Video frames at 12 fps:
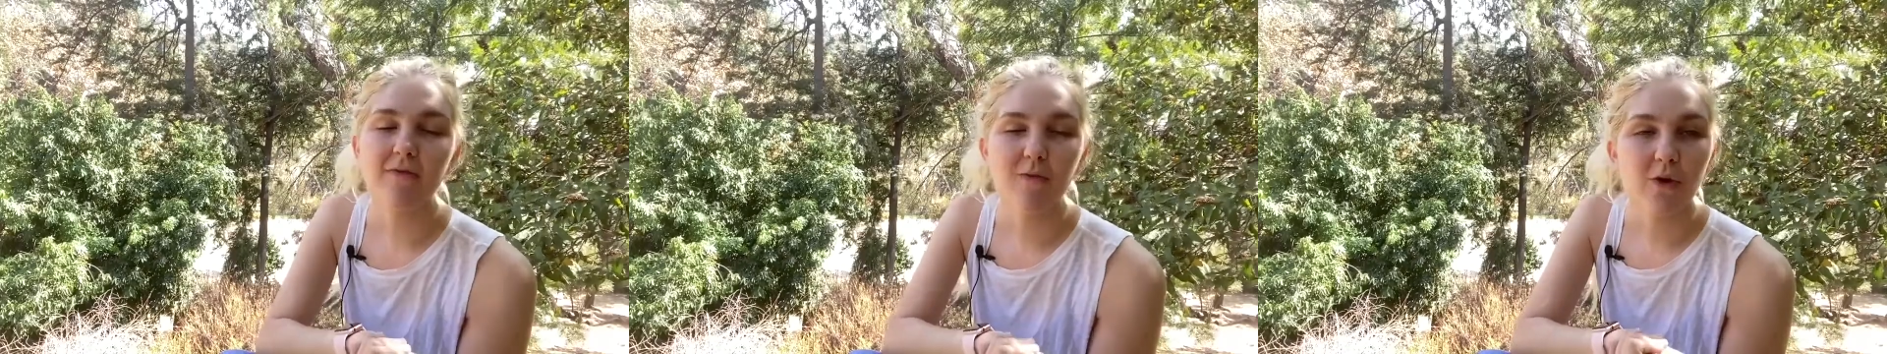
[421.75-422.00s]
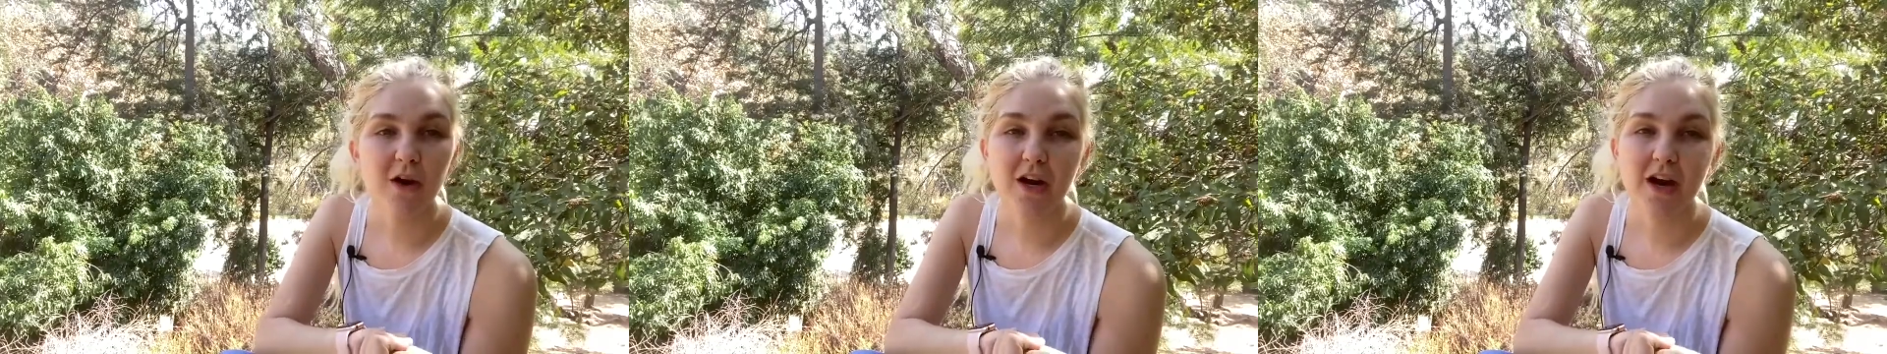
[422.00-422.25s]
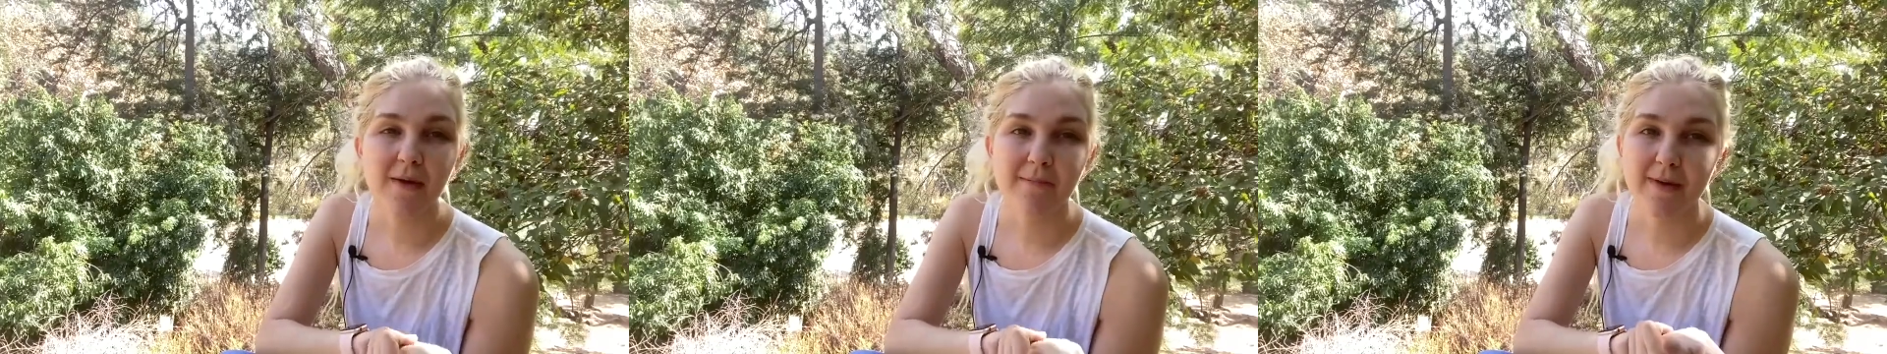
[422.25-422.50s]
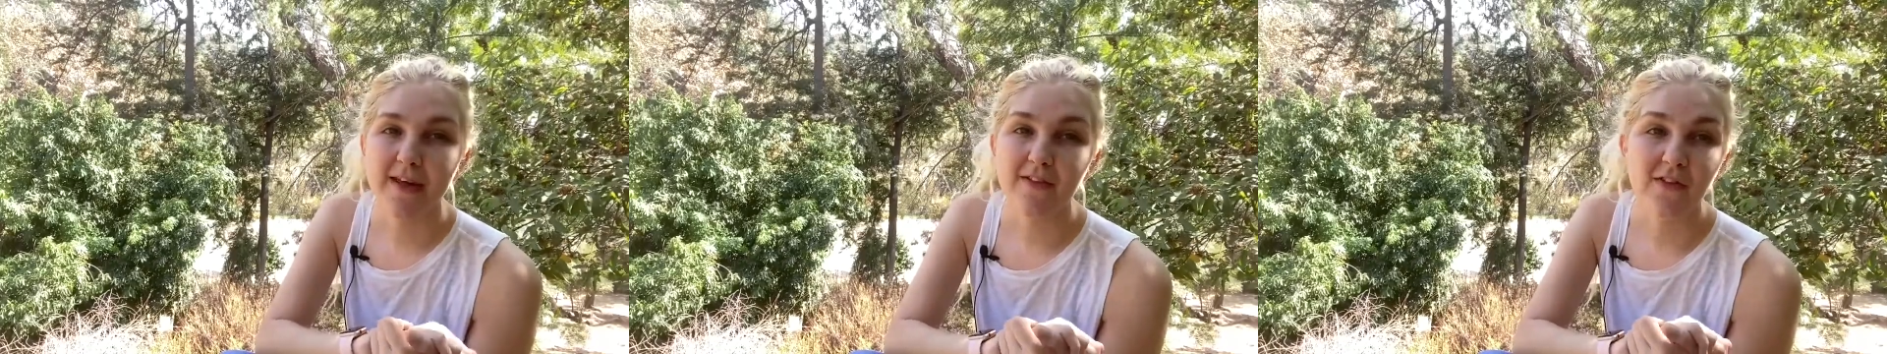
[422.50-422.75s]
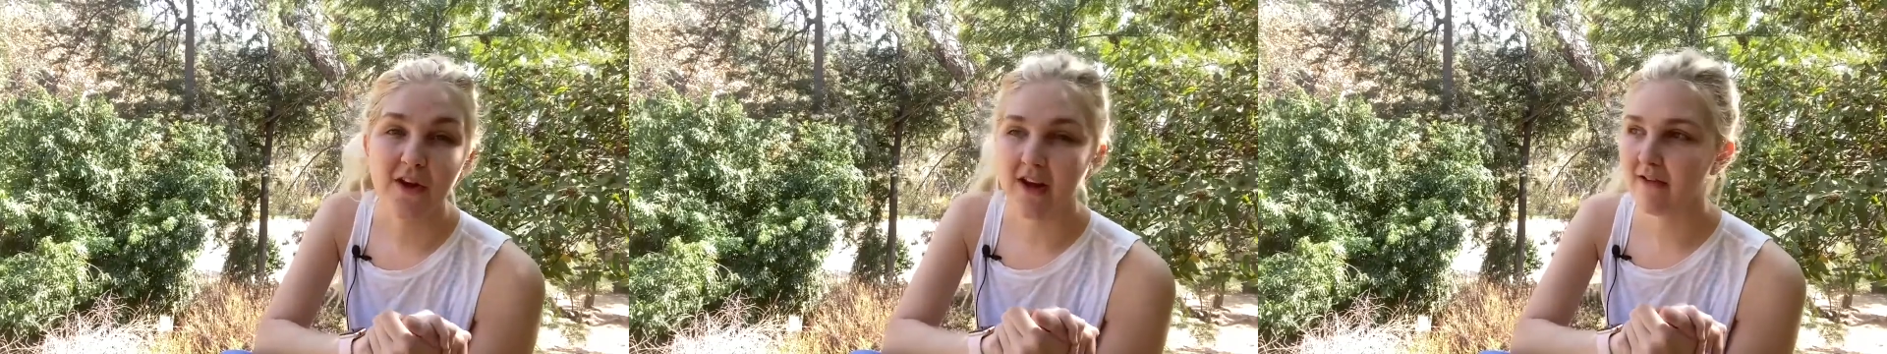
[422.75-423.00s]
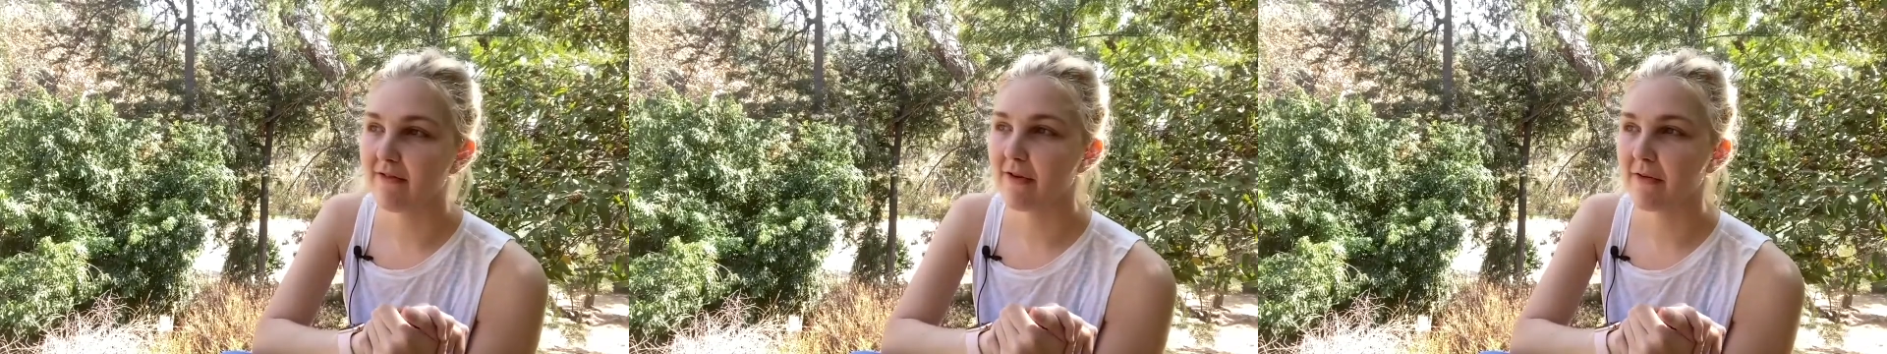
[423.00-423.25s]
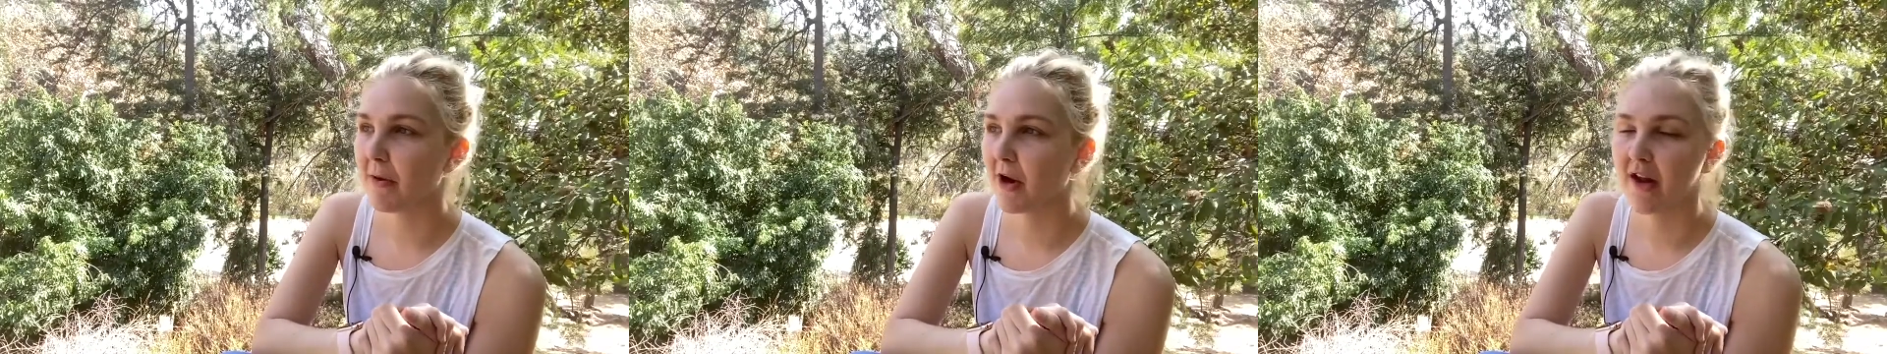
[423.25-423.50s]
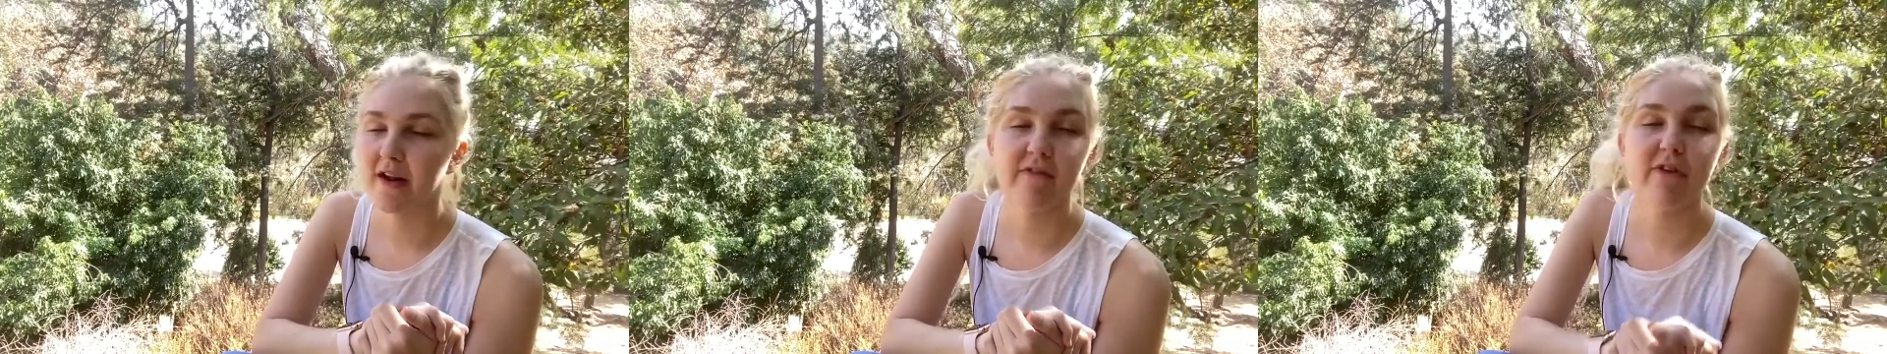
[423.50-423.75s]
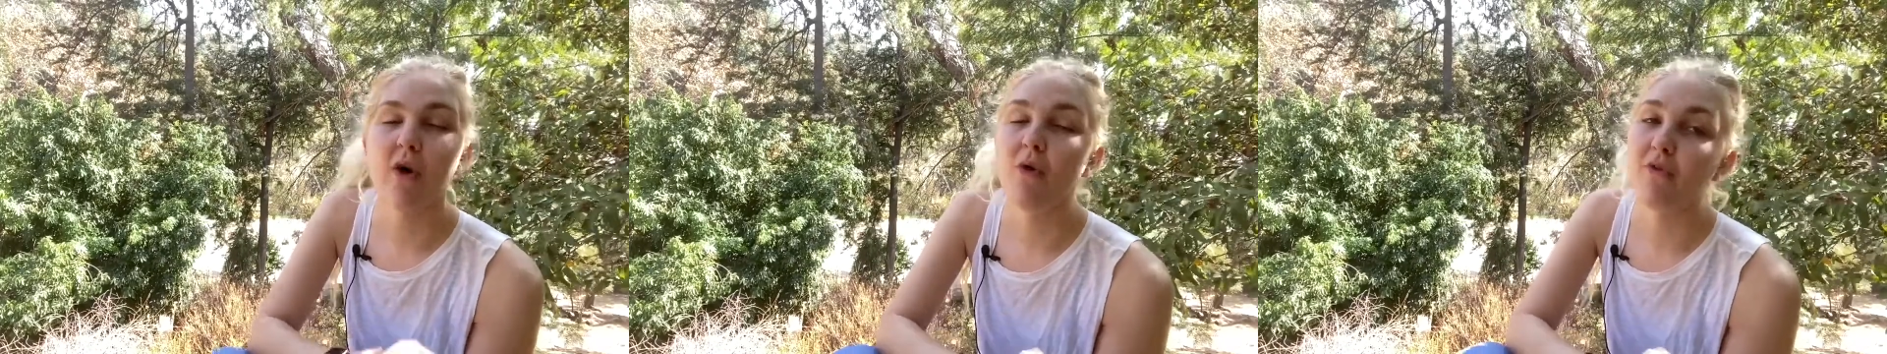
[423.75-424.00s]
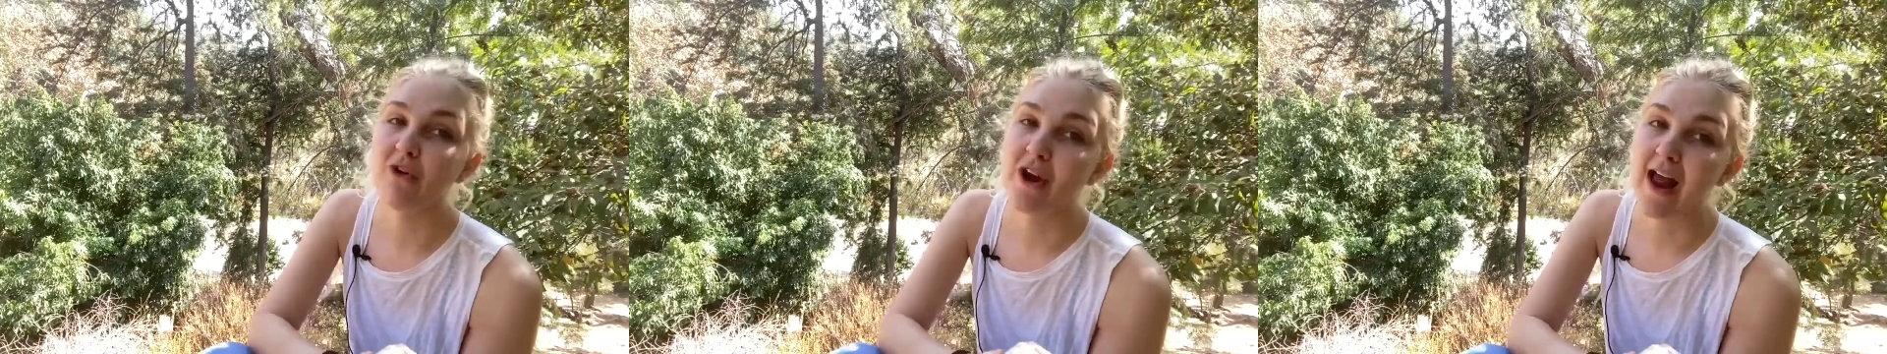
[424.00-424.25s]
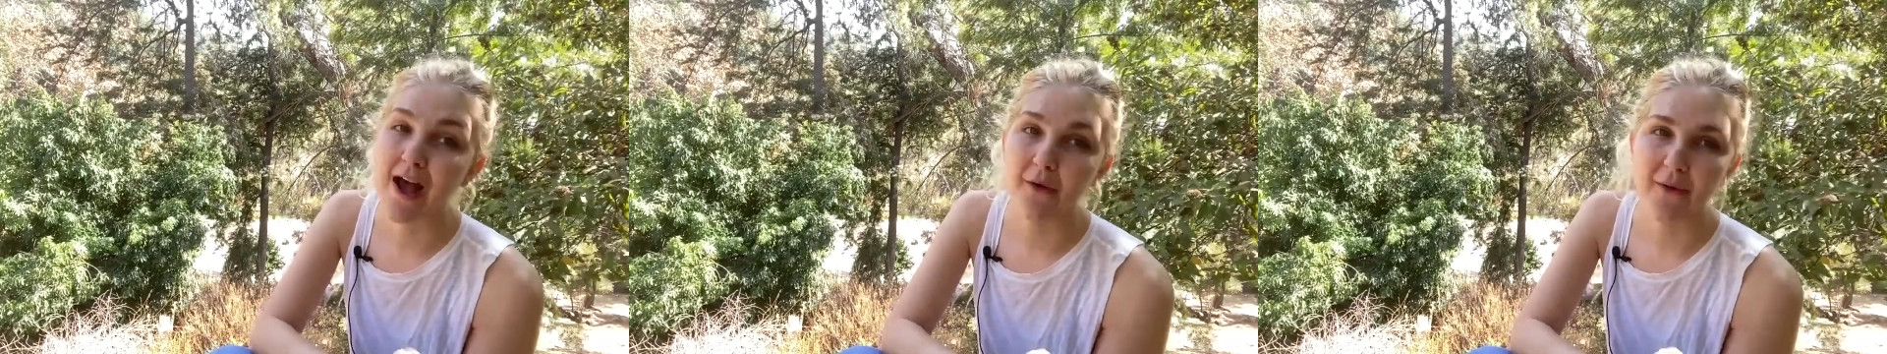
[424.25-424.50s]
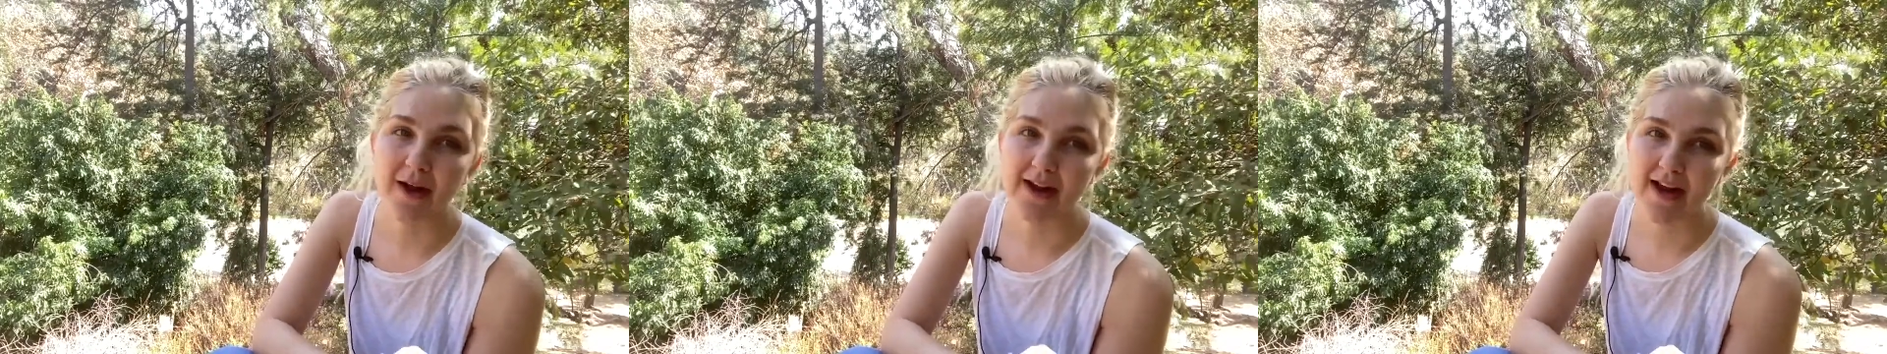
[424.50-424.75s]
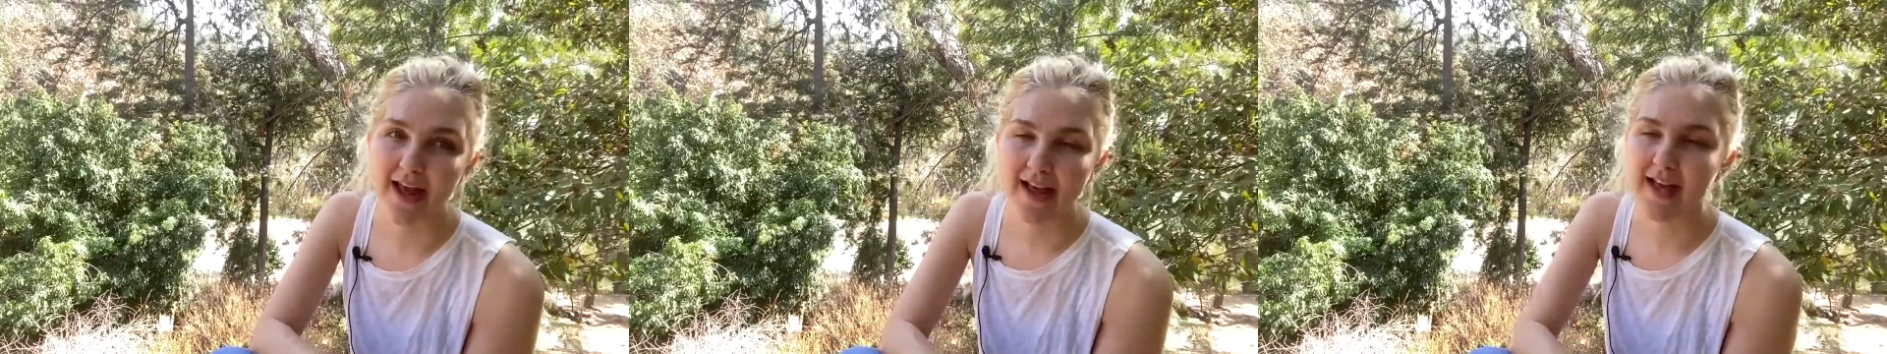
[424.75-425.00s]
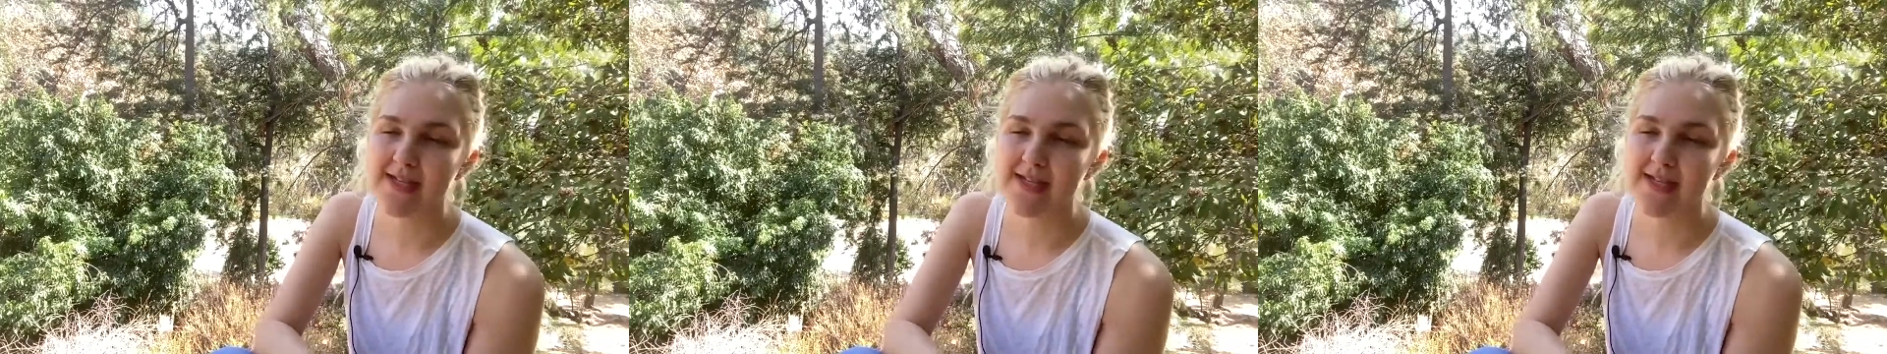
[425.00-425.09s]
work and be looking for parking for over an hour at night,